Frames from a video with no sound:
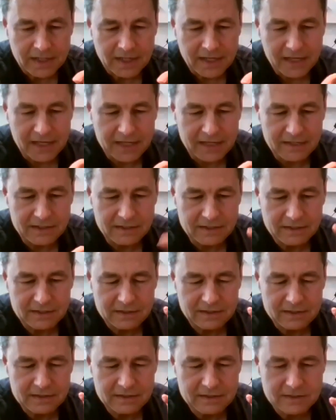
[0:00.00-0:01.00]
And
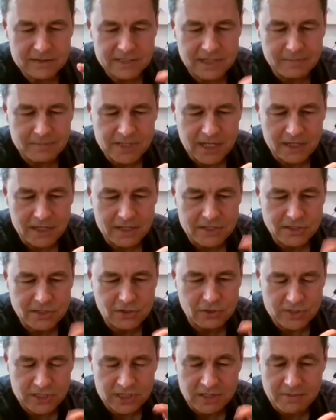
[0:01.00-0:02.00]
some
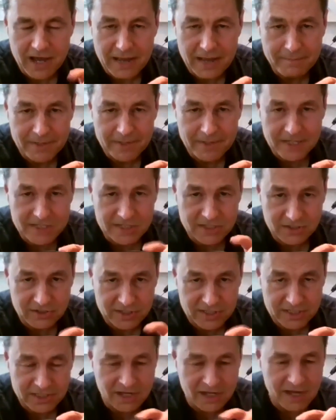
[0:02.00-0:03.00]
telescopes, some eyepieces are
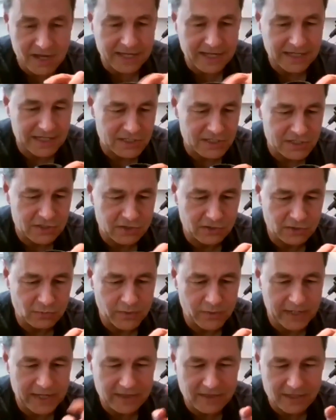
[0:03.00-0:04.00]
designed in a certain
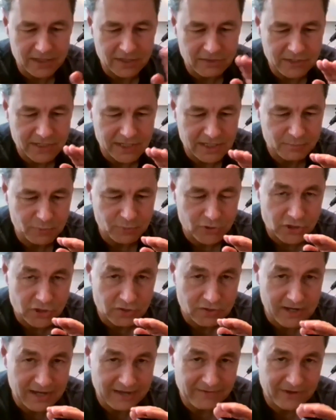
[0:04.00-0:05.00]
way that you need to put
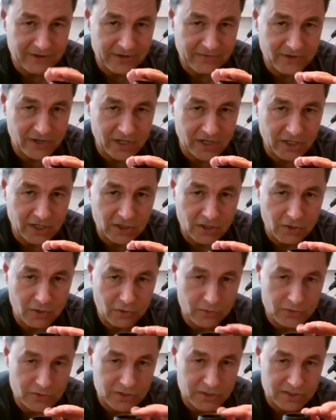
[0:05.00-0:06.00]
your eye very, very
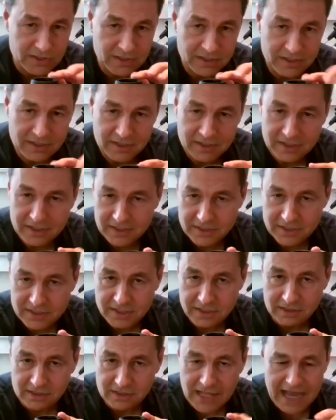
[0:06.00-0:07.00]
close to
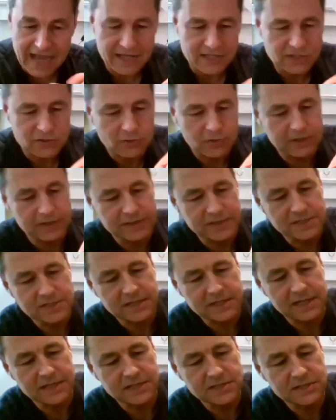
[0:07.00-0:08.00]
the glass, or in this
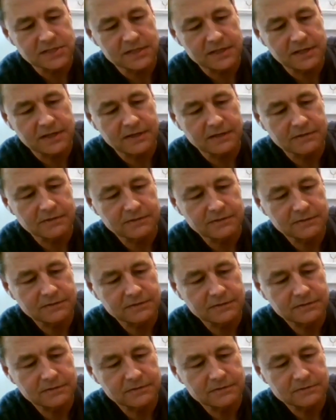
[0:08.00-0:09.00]
case, to the
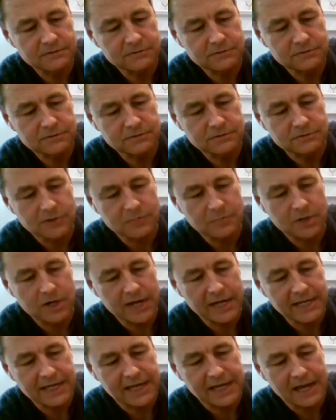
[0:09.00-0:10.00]
rubber
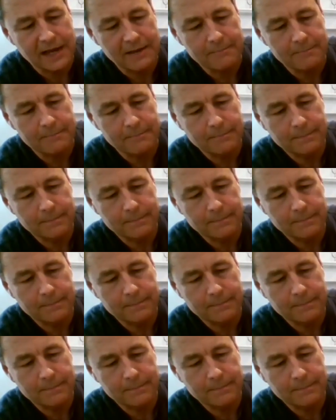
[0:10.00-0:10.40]
eye cap